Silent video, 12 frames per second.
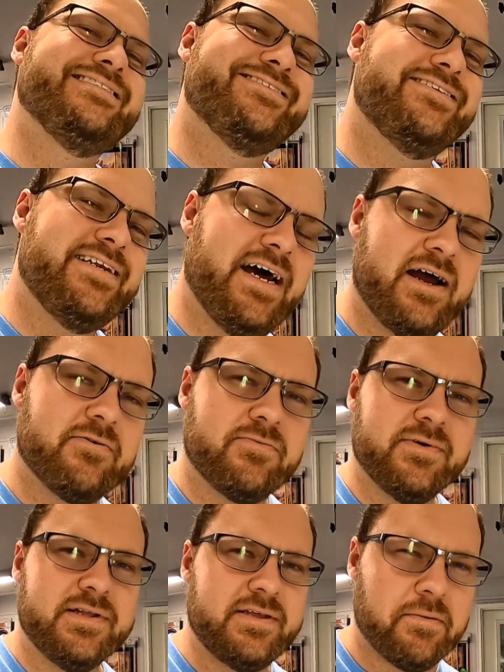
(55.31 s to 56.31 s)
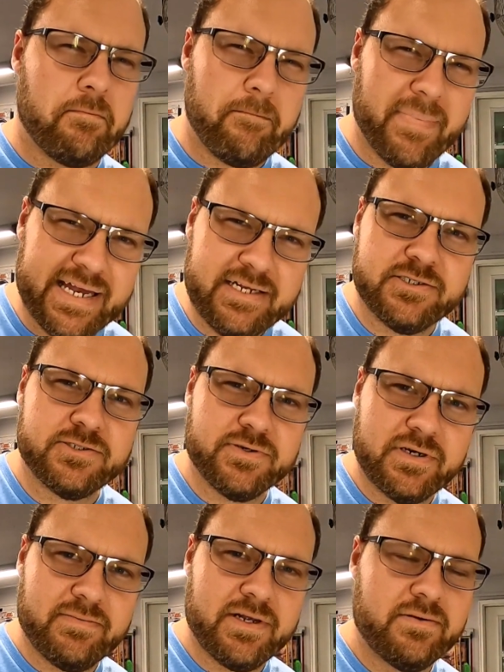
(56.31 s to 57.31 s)
they're not really the
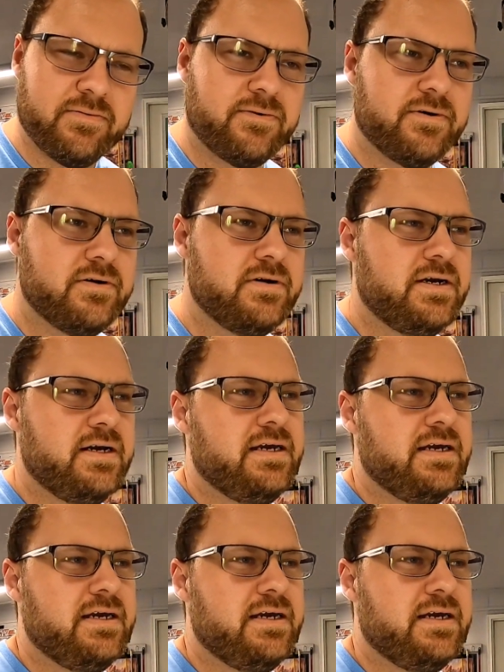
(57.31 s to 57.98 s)
mainstream anymore.